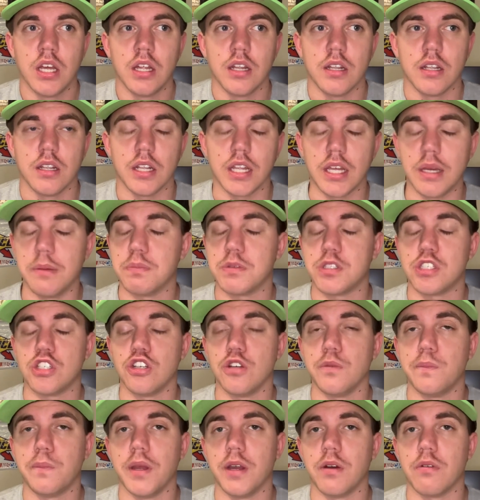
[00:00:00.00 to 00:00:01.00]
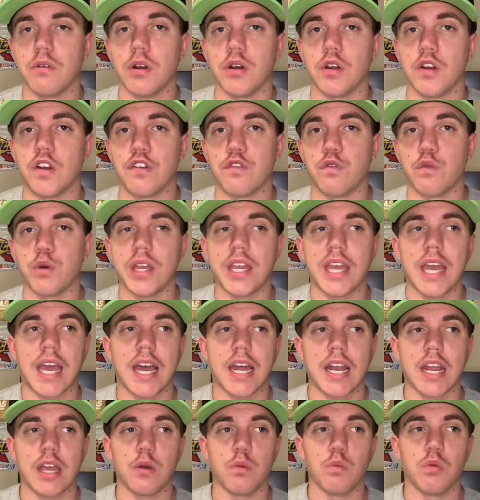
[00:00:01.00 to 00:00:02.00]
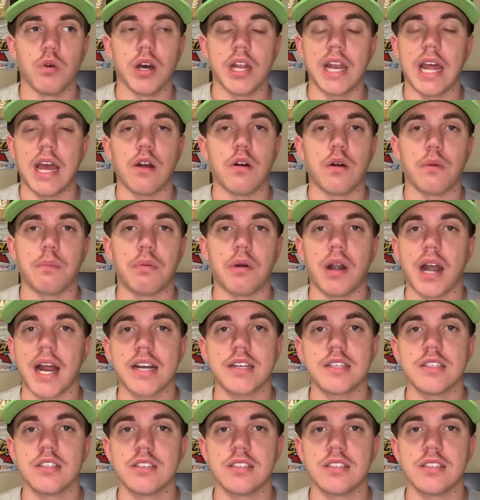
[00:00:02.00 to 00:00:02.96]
limp to pit road. If we had a one-hour practice